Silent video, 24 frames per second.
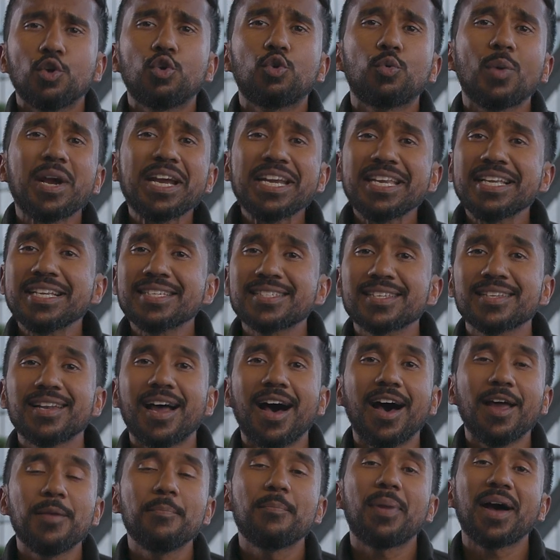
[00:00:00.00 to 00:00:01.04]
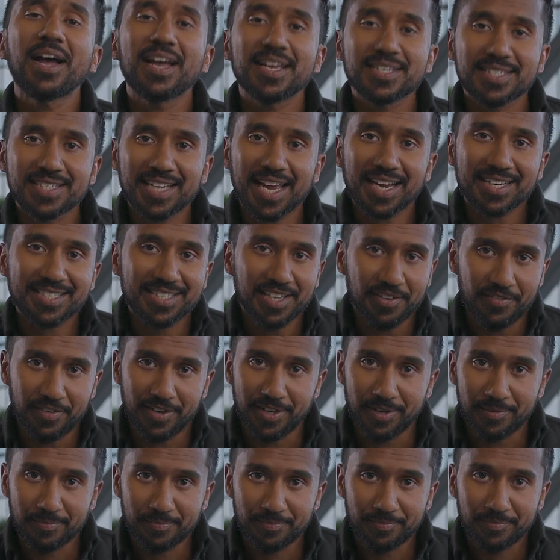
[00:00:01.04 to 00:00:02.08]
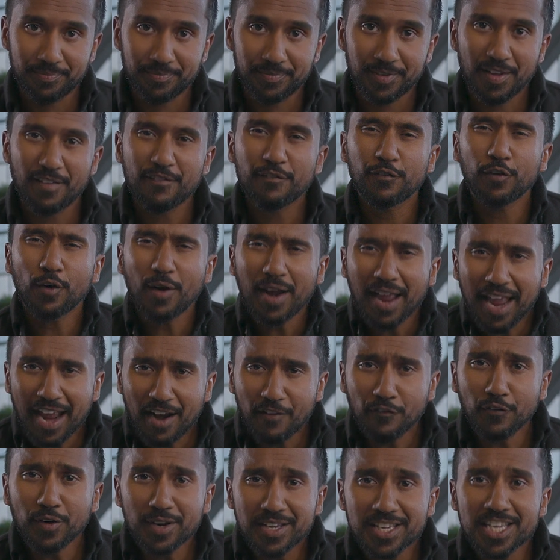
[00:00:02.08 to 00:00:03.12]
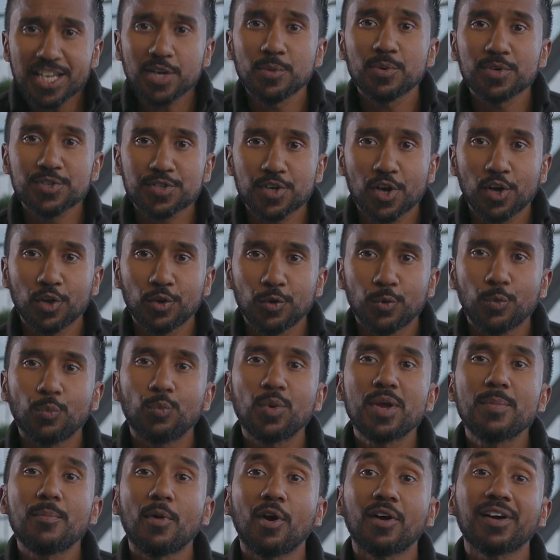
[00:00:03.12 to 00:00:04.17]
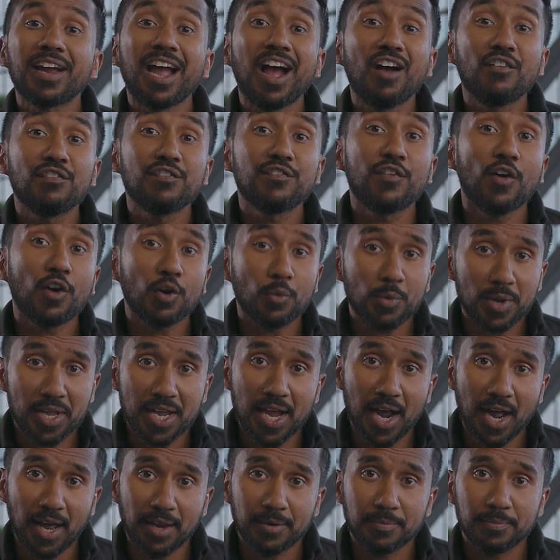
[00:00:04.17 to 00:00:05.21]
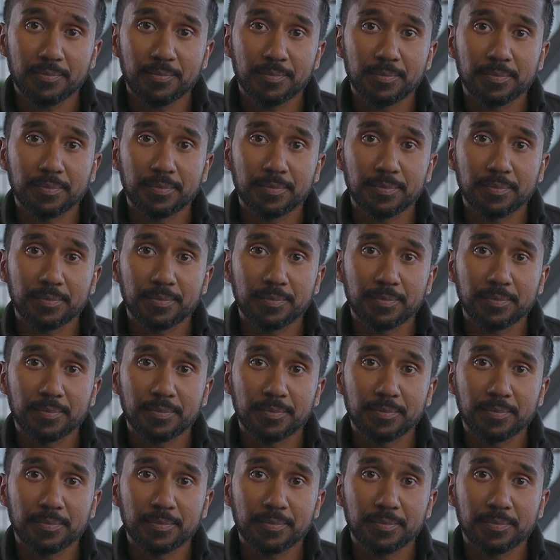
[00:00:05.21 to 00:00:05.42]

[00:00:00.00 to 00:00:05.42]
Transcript: Grading is an unbiased activity. For every key result, we mark how far we got.